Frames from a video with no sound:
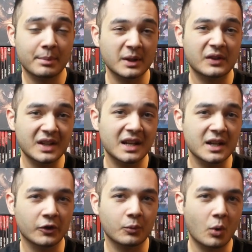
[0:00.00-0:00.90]
but instead
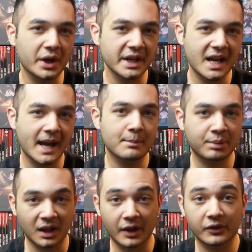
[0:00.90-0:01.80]
deals 1d8
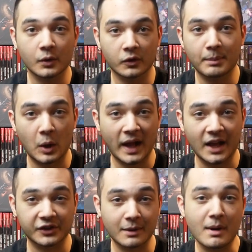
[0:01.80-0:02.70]
plus your
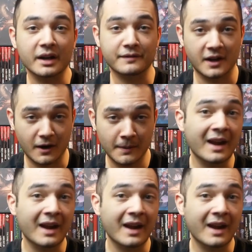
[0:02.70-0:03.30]
spellcasting modifier.